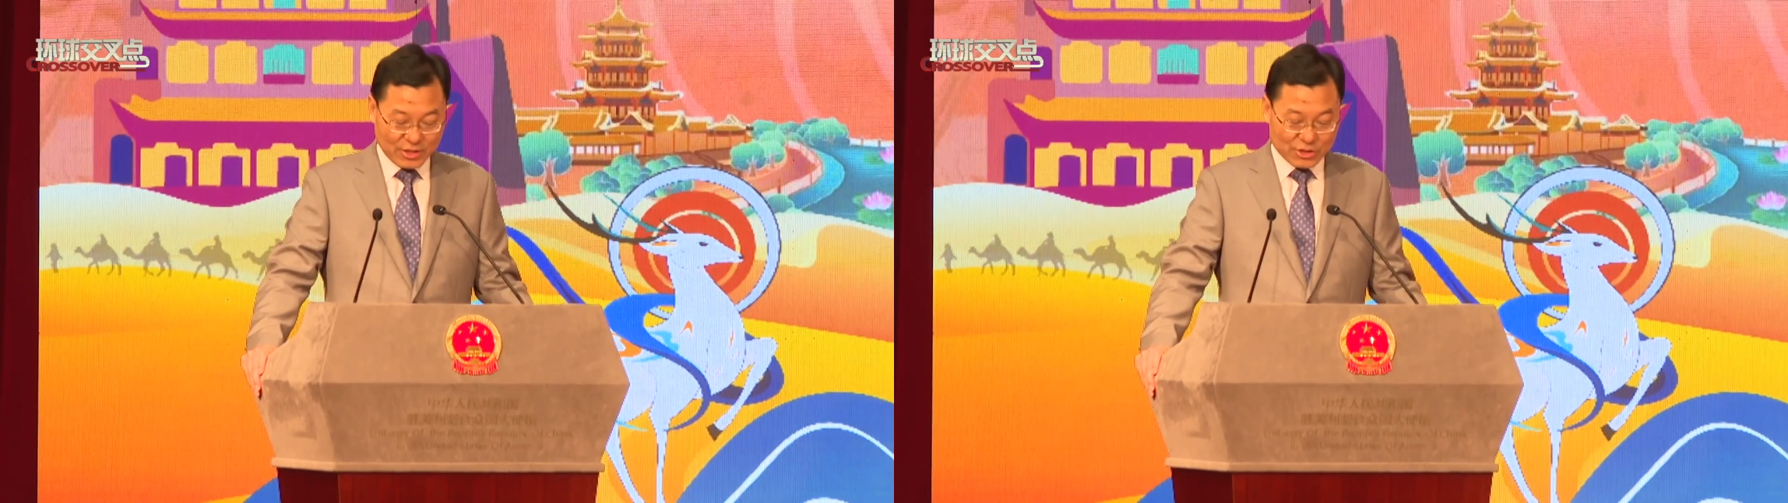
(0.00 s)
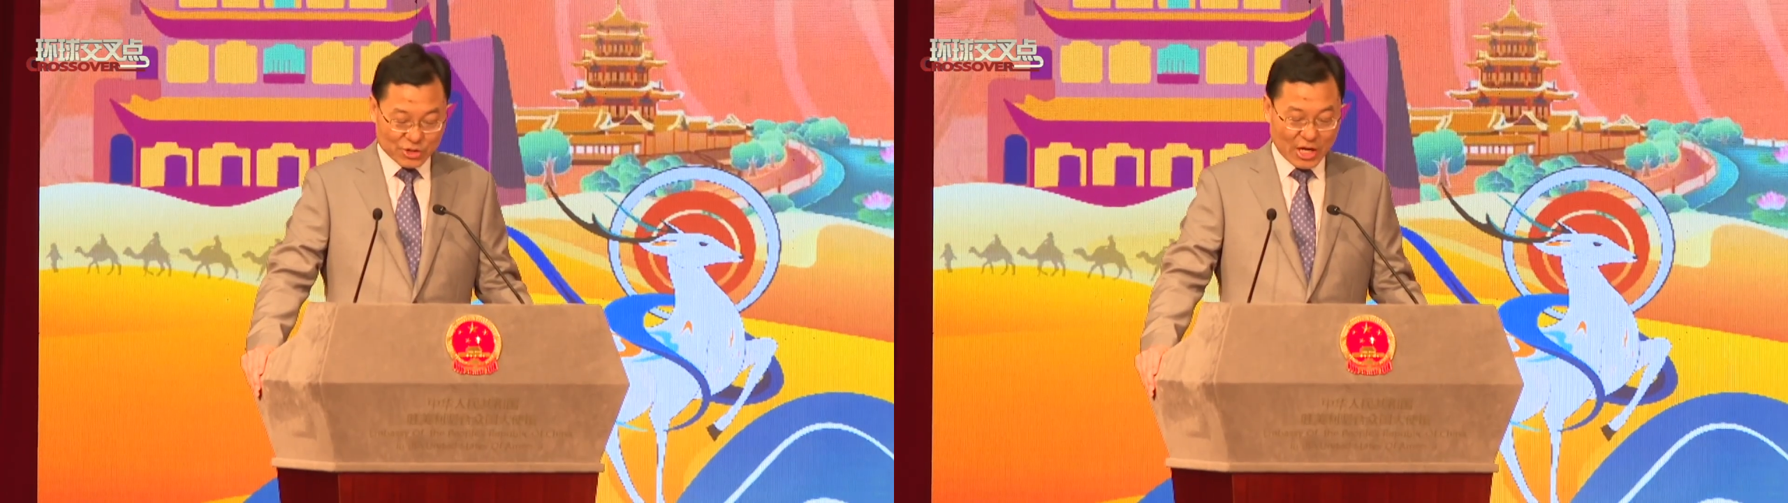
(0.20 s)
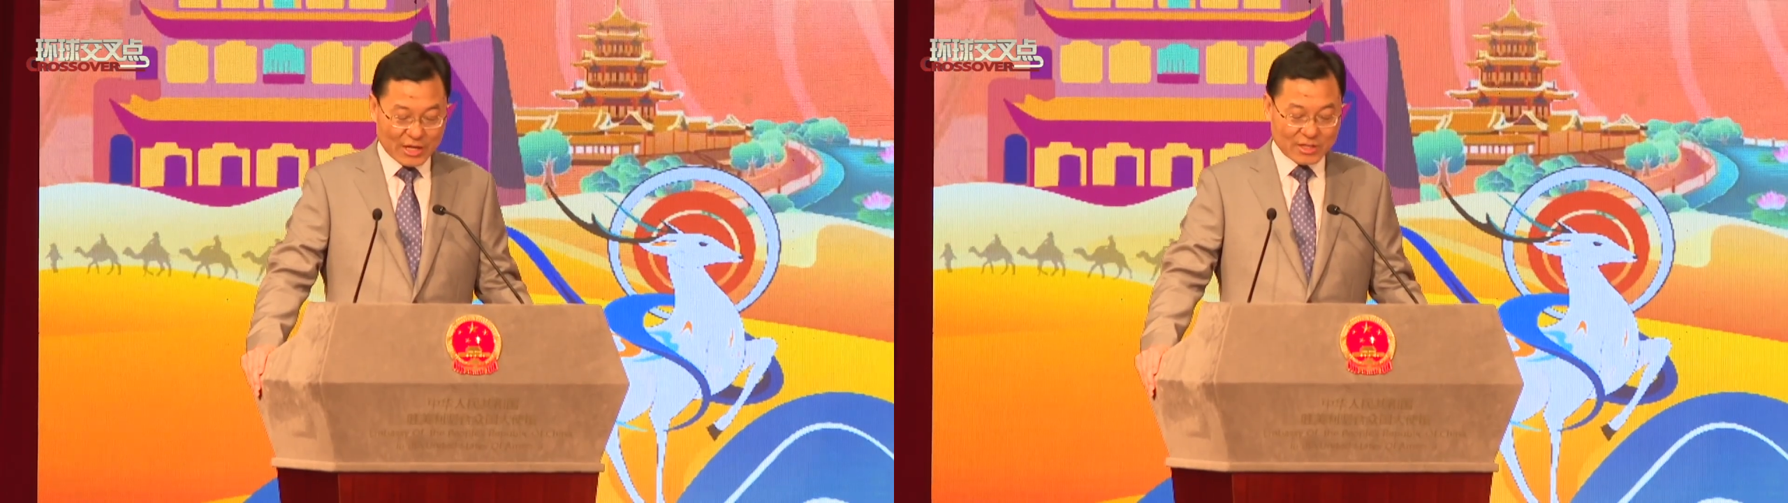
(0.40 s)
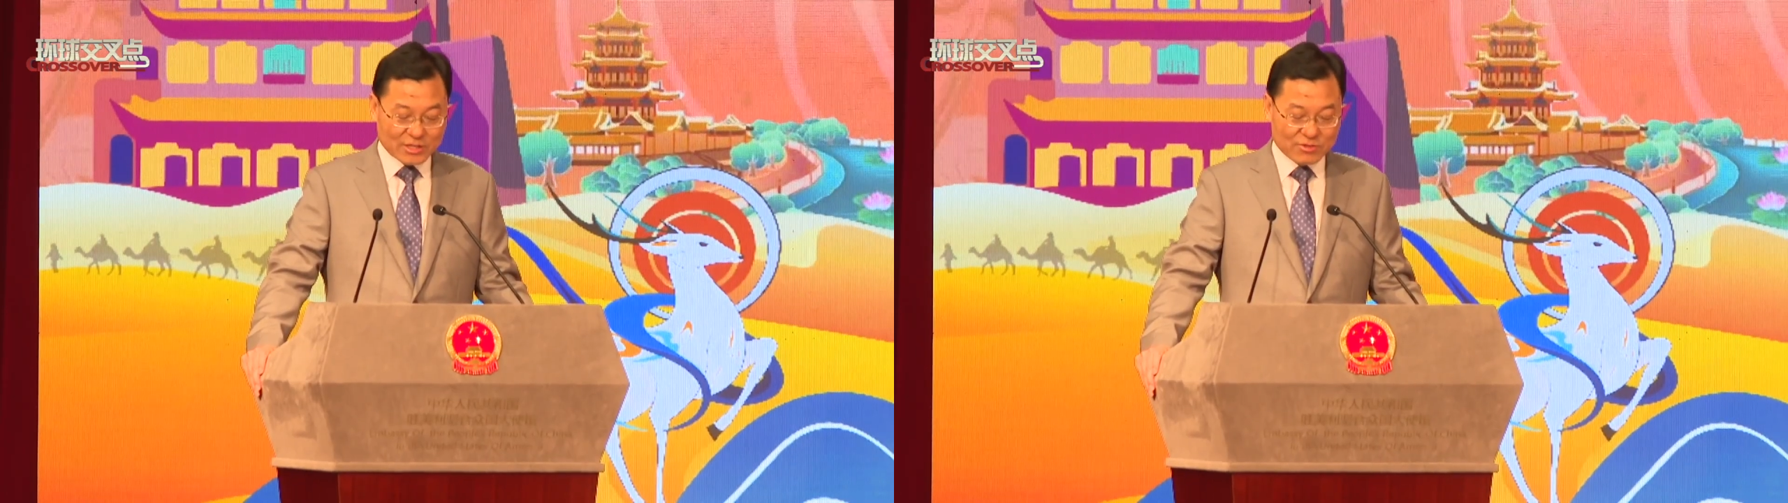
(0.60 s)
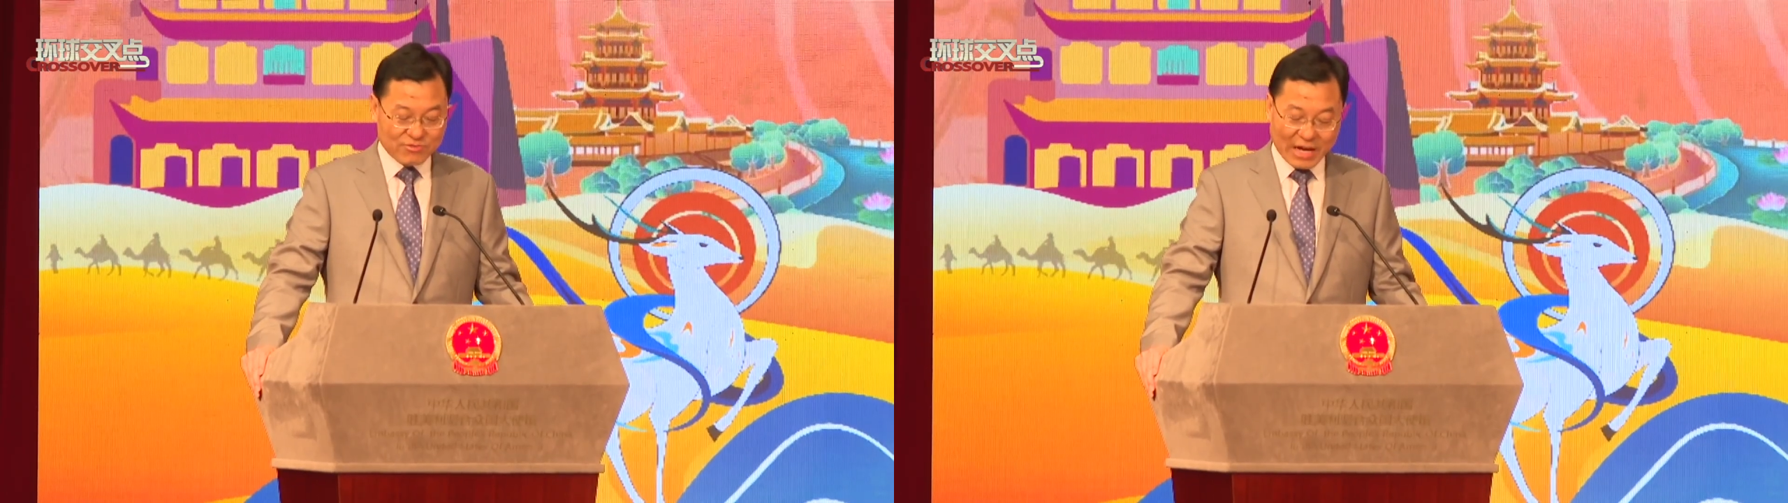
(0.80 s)

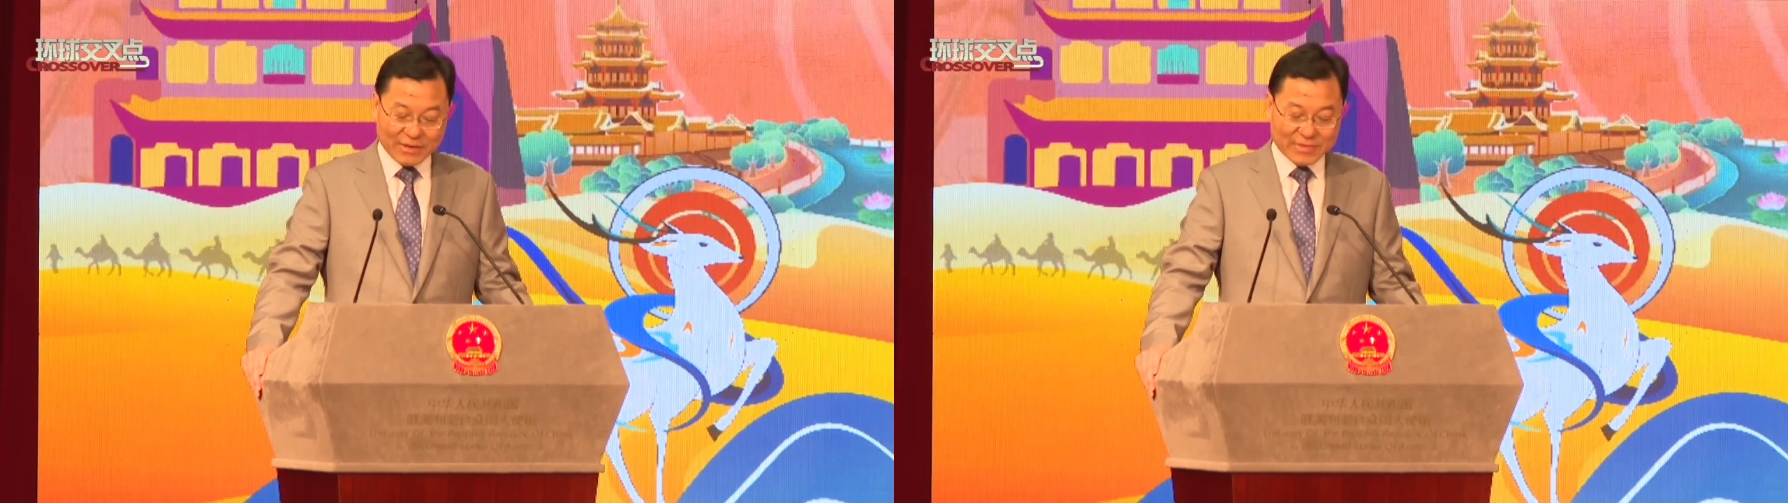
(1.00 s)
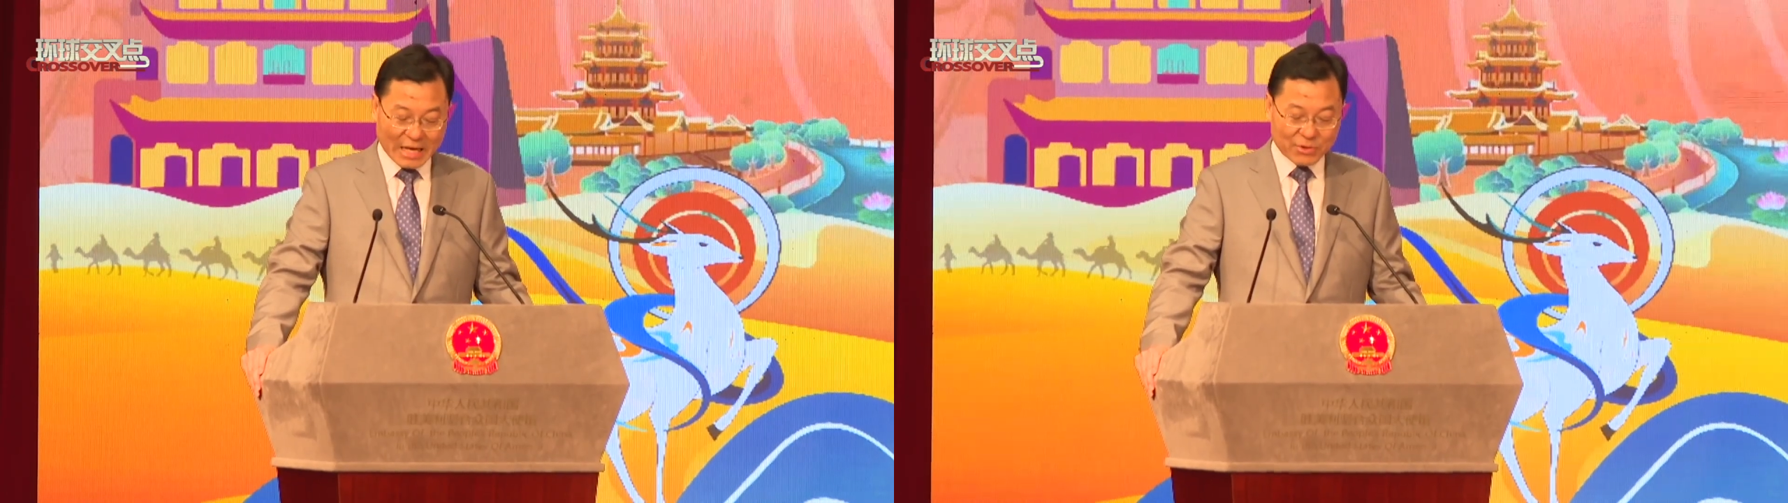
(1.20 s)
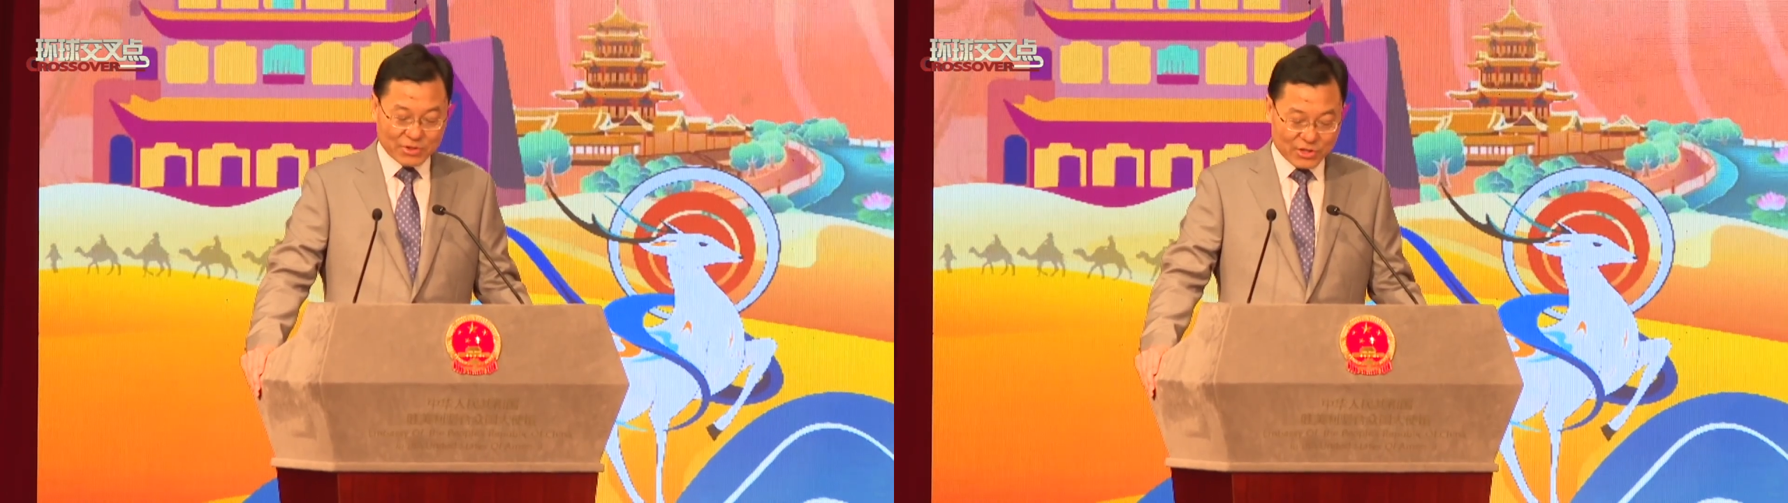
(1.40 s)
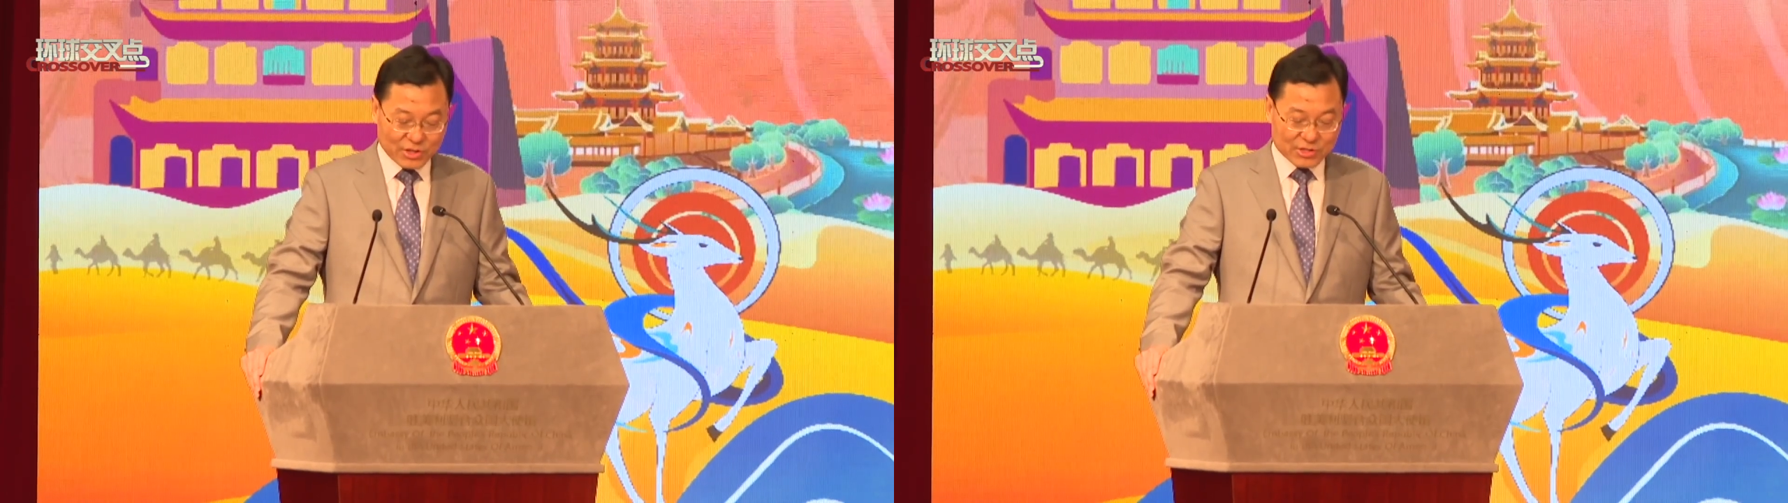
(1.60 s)
China's 5,000-year